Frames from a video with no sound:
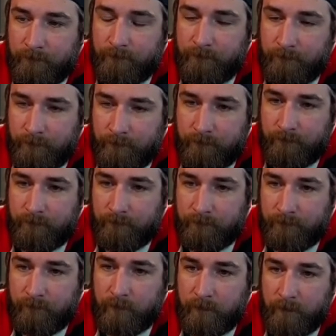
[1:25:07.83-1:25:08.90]
We're not.
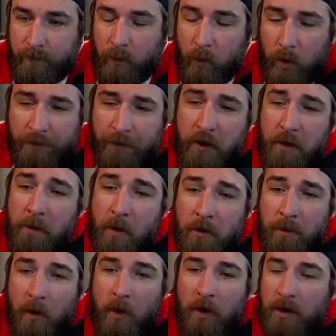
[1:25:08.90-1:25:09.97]
So don't Which for don't the
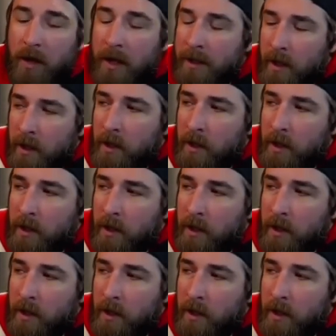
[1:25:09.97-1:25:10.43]
most part, like box.